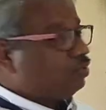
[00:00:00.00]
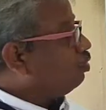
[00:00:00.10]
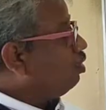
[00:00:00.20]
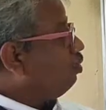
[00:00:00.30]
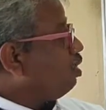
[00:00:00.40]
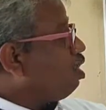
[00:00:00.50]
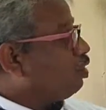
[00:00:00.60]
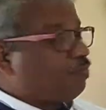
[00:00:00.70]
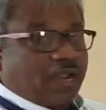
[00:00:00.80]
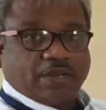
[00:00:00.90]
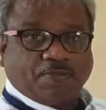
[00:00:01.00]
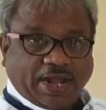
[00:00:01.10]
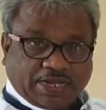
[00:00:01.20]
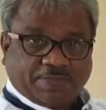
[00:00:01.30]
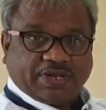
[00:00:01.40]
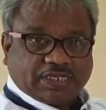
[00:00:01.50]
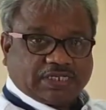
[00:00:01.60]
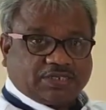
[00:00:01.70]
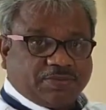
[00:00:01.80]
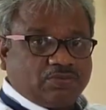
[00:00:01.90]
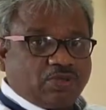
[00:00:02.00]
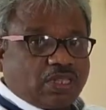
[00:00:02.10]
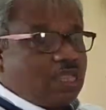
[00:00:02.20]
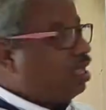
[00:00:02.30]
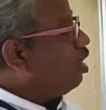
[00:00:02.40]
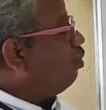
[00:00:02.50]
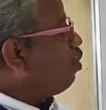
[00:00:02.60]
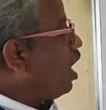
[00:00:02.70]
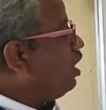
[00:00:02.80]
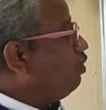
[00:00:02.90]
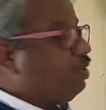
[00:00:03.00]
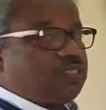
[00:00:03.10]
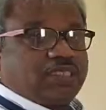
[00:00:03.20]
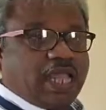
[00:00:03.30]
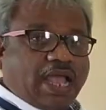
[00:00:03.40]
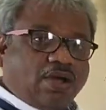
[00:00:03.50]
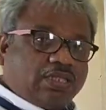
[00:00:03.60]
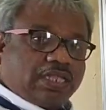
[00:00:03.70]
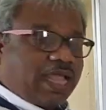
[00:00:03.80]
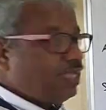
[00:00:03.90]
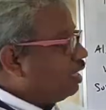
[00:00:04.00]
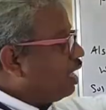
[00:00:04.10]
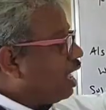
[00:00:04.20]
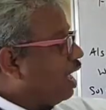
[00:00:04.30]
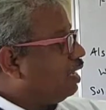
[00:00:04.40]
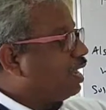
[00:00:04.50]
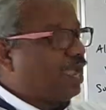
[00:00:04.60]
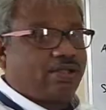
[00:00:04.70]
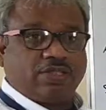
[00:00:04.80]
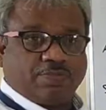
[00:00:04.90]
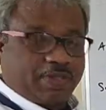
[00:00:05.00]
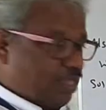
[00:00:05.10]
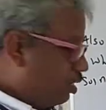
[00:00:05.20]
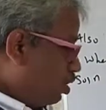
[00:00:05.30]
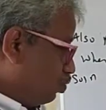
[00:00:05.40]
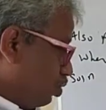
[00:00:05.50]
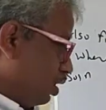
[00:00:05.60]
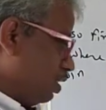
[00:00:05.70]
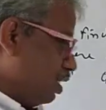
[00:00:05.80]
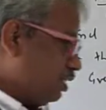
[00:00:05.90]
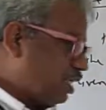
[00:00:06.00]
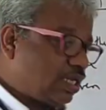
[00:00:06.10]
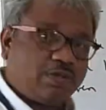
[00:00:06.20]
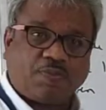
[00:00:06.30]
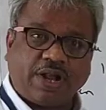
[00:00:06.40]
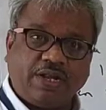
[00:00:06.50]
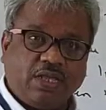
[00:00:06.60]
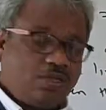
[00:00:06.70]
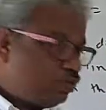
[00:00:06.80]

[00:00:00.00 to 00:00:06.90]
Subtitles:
So we want to find the point of intersection means what? A point which lie on the line and lie on the plane. So this is the general point.